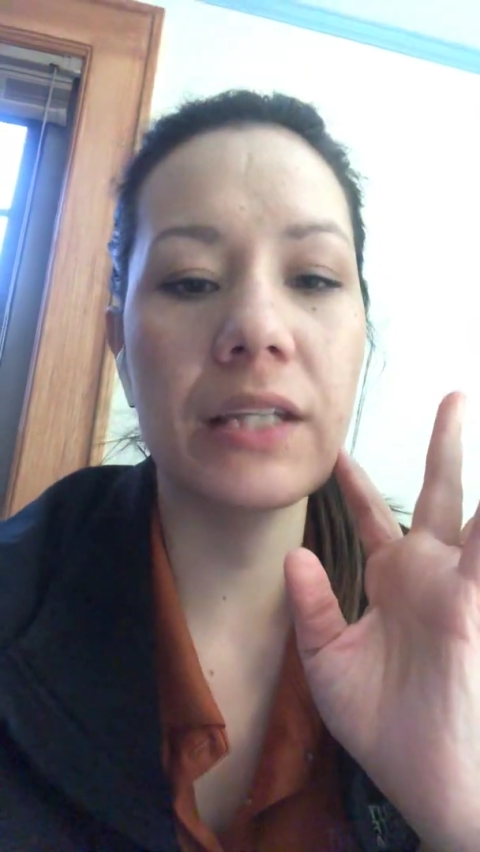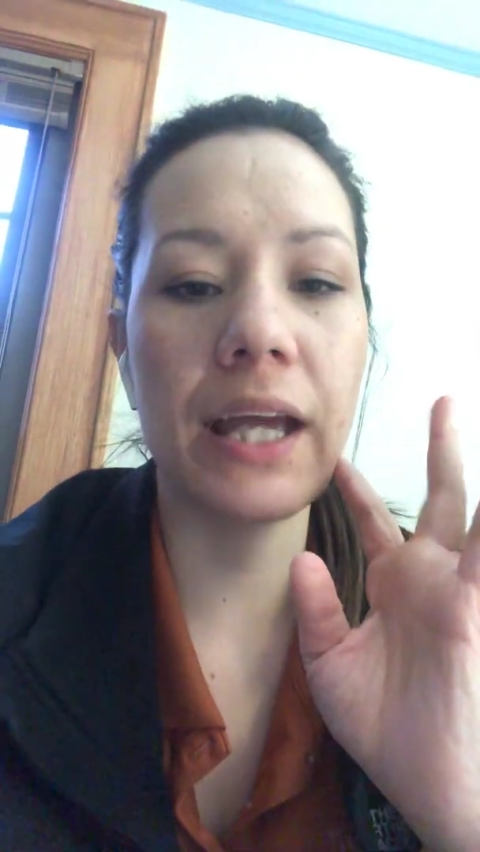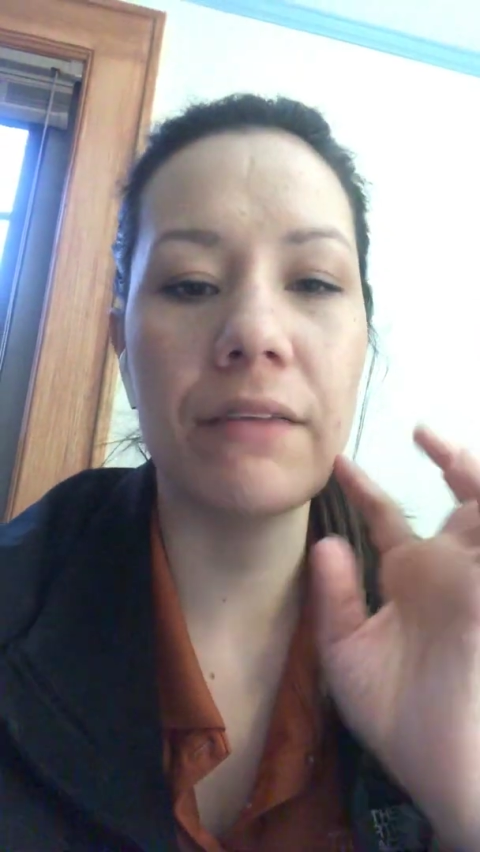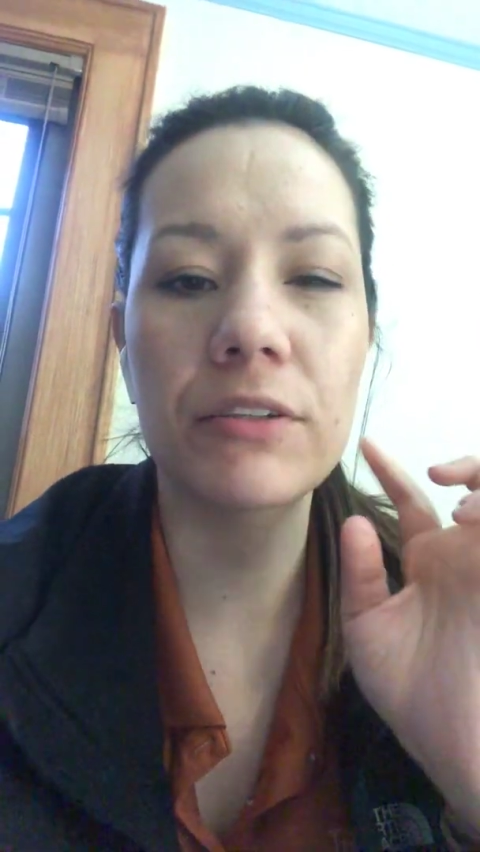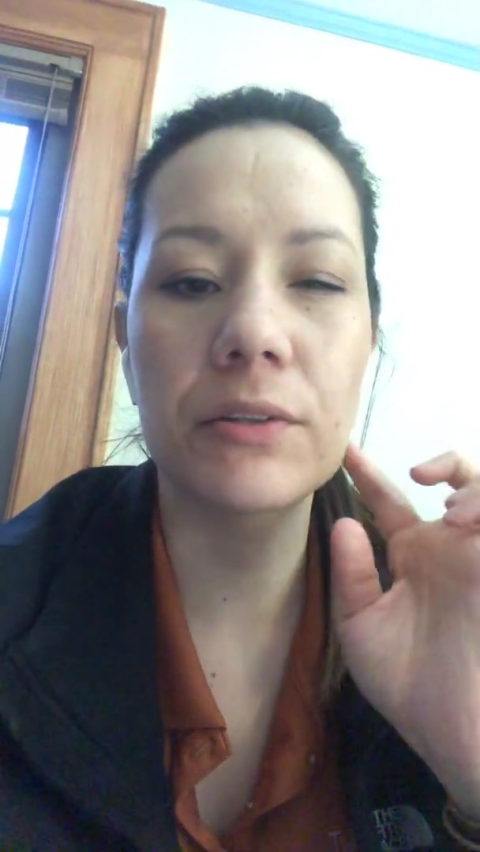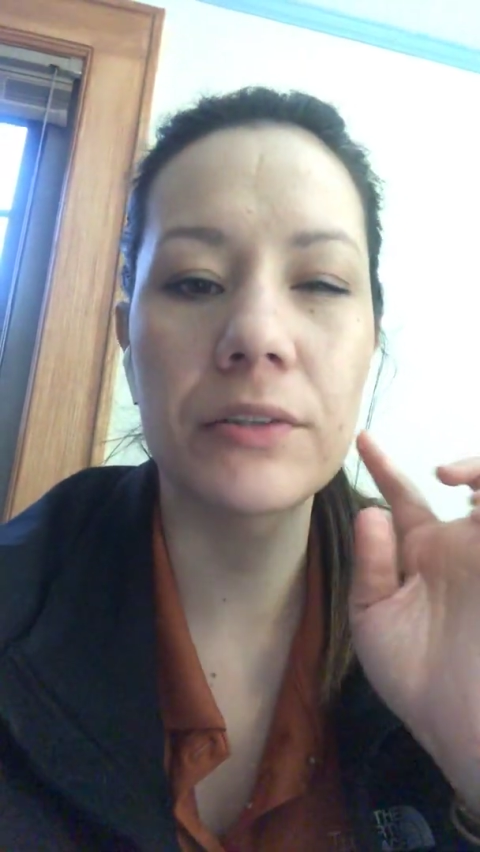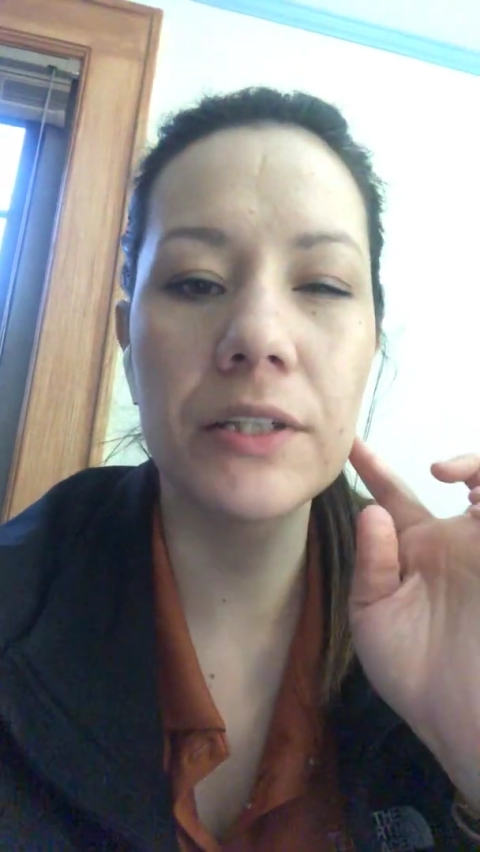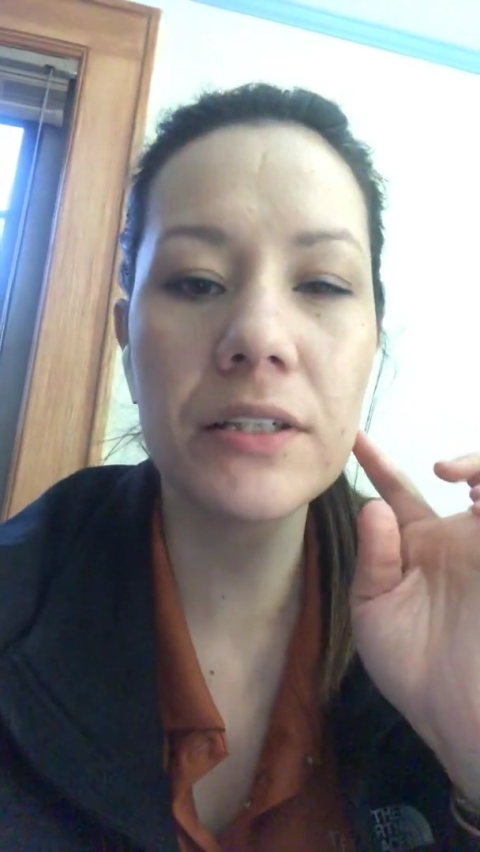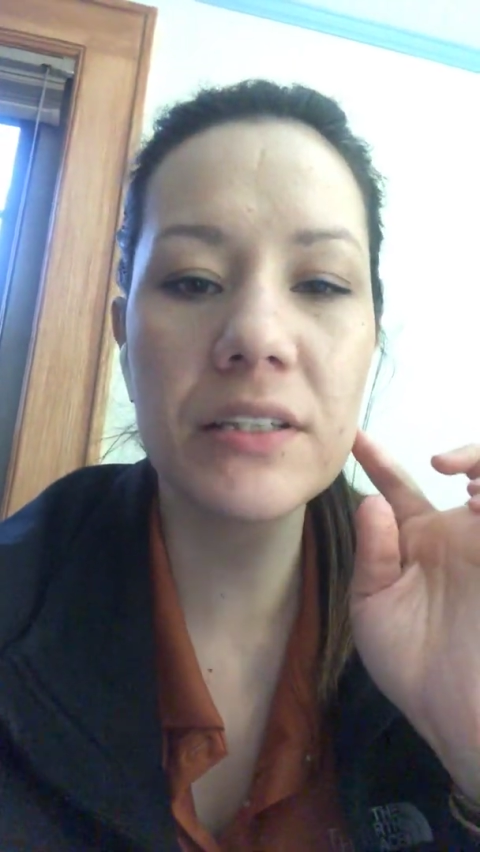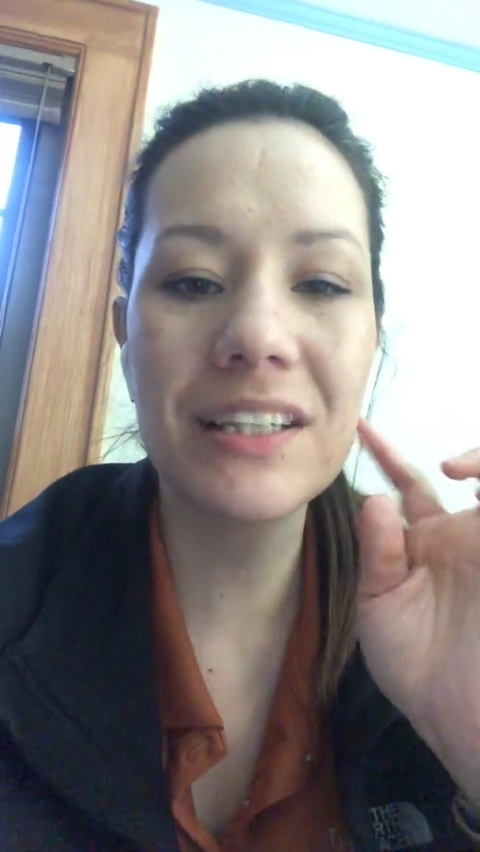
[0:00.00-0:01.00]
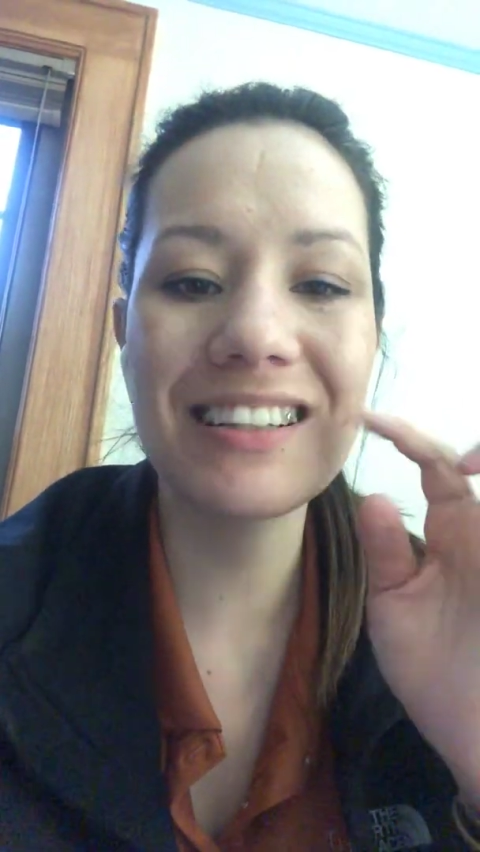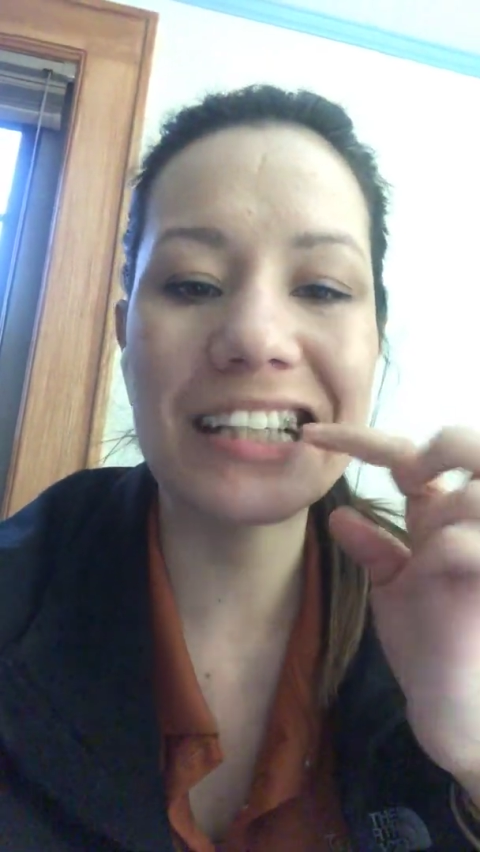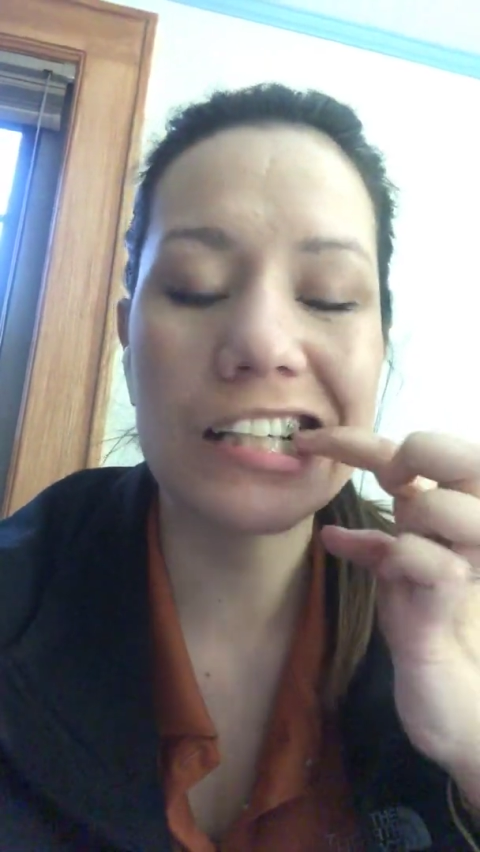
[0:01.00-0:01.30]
they have little hooks that are